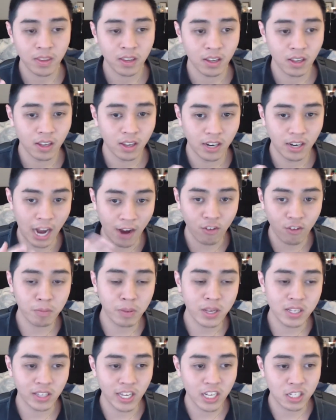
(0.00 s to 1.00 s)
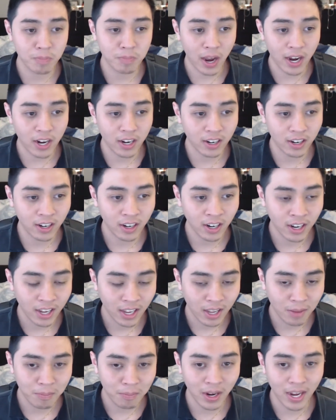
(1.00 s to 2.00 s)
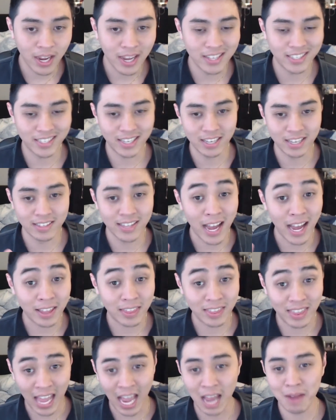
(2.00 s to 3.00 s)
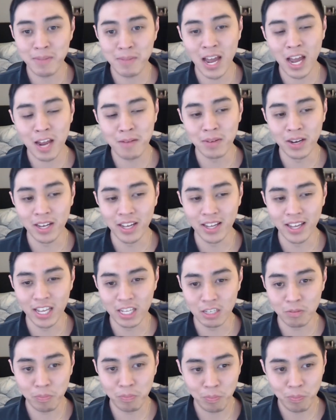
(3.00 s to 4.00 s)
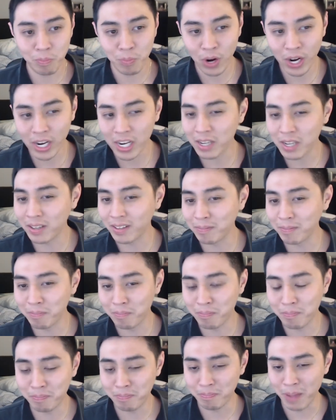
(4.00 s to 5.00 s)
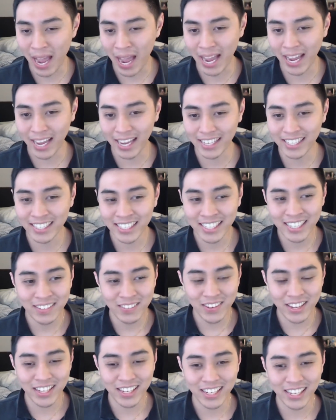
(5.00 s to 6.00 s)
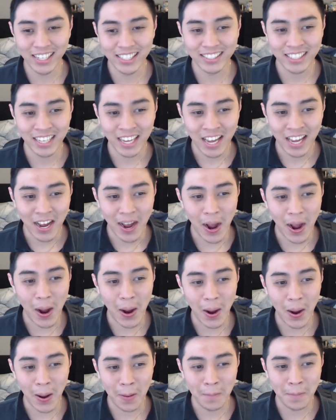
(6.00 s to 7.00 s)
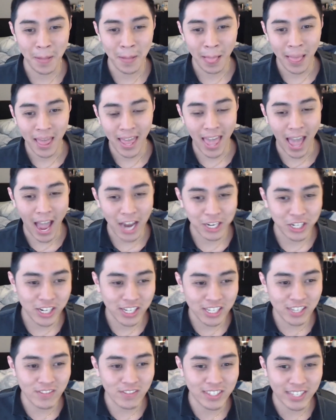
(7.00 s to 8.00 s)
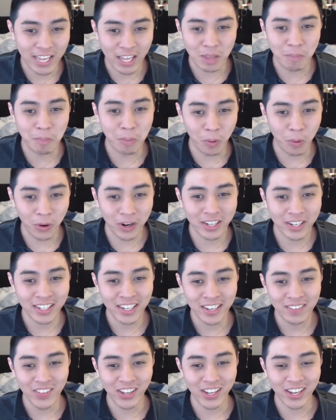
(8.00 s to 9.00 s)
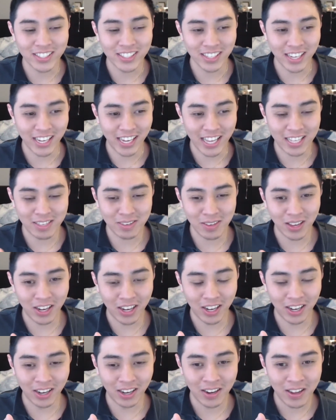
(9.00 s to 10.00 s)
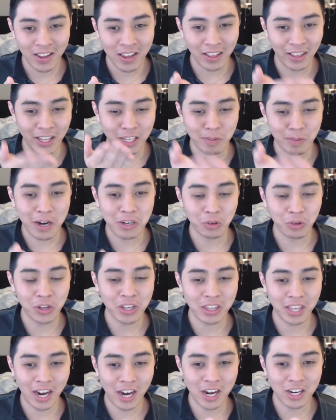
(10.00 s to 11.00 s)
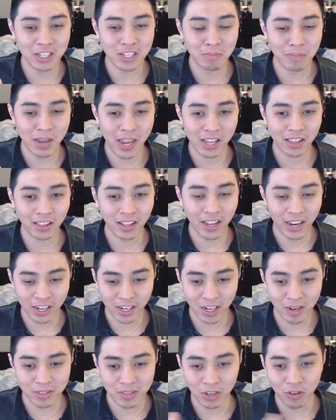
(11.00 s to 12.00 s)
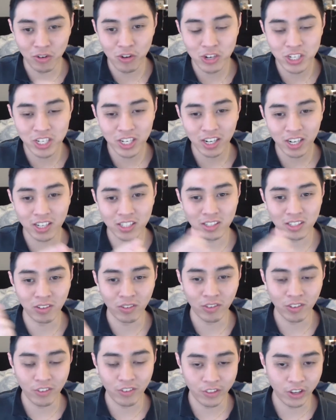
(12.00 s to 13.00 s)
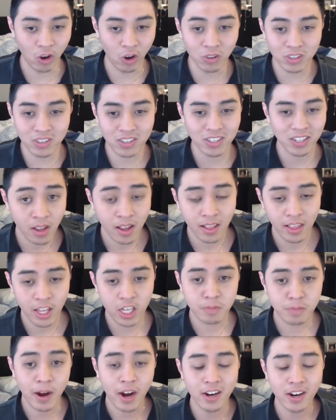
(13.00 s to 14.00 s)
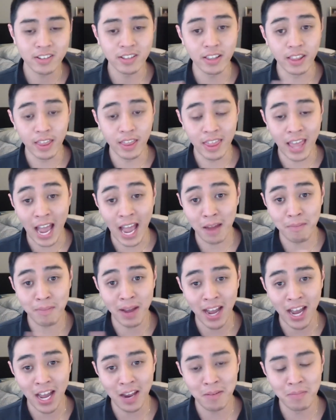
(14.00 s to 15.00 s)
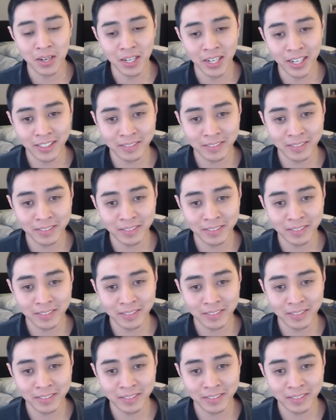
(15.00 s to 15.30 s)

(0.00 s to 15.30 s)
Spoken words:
Not everyone plays Link Spider. but it's not that bad, but it's pretty bad because it actually doesn't even stay on the board because it gets Link Spider's only there to make like Saryuja because of the goats. Link Spider isn't that bad, but